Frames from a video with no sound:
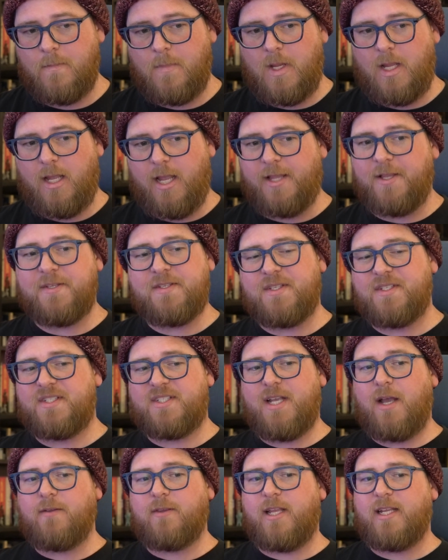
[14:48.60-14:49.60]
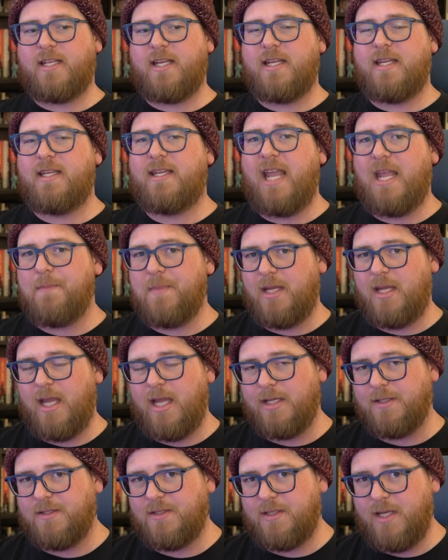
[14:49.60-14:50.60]
It doesn't sound like a gaming
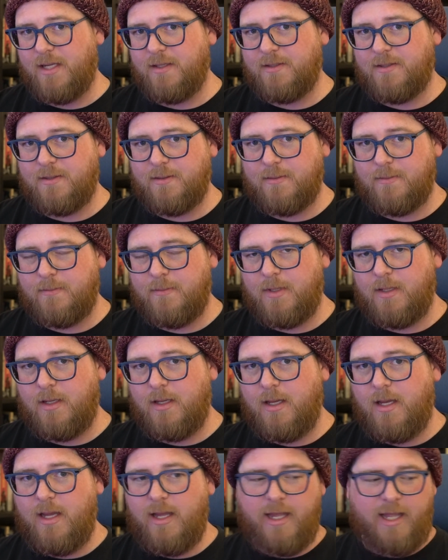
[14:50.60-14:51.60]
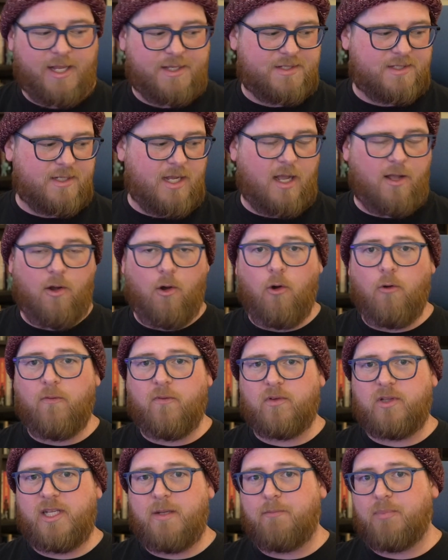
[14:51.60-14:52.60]
headset. It's not
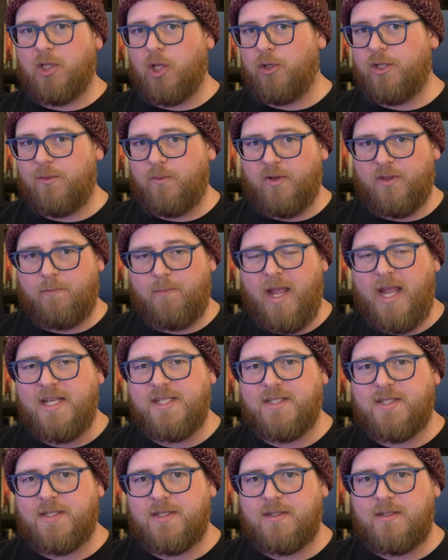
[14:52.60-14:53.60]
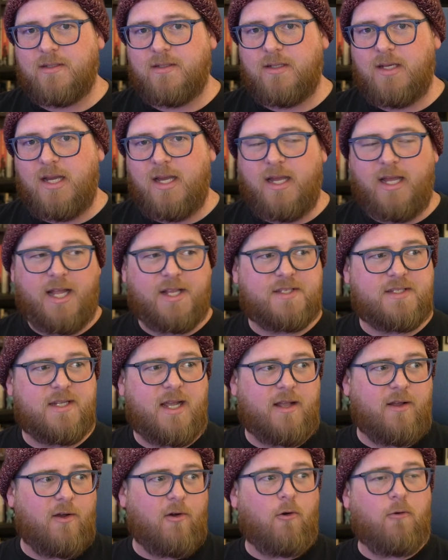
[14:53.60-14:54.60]
overly bloated with bass. It's
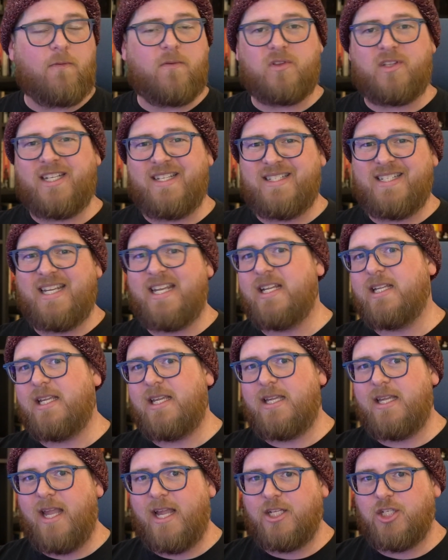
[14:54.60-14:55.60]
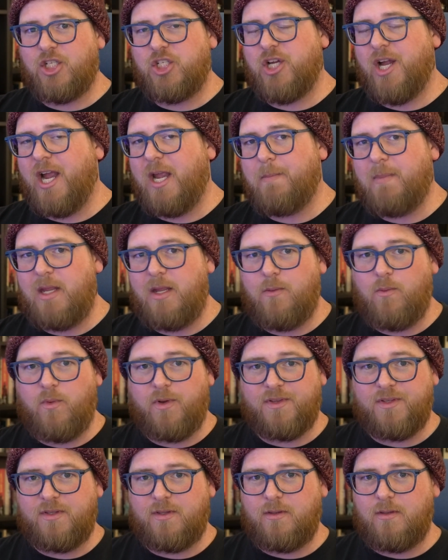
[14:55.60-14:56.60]
not overly tinny and chimey
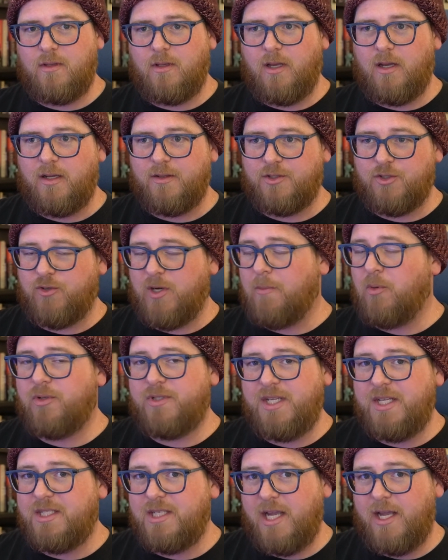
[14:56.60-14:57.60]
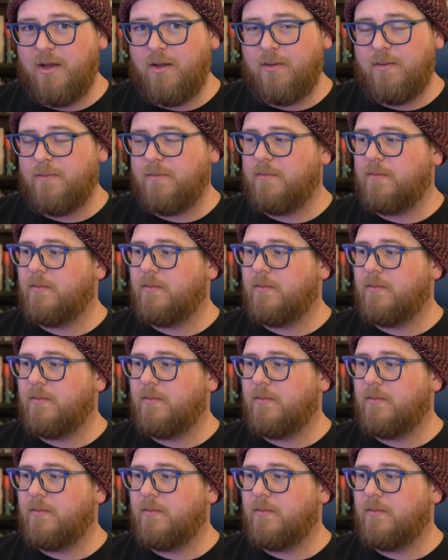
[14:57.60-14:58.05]
with uh, treble detail.